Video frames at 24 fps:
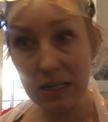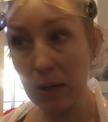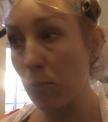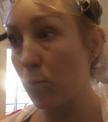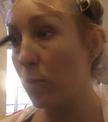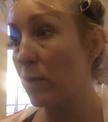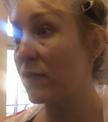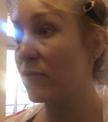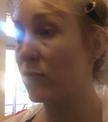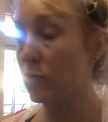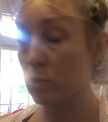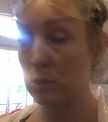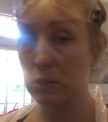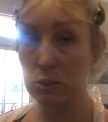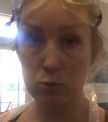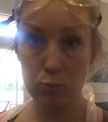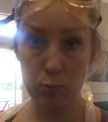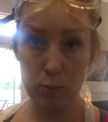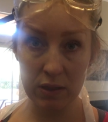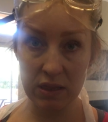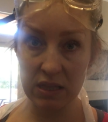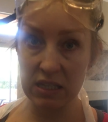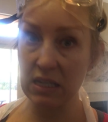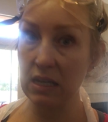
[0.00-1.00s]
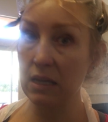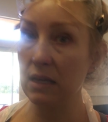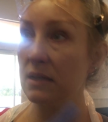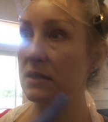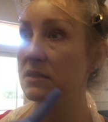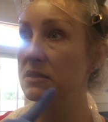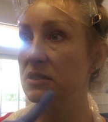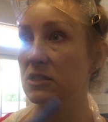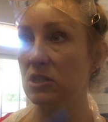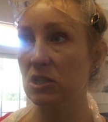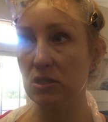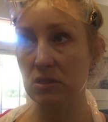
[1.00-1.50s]
And we've worked with
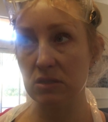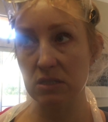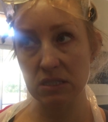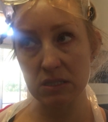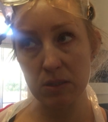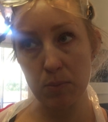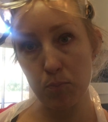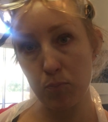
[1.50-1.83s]
yeast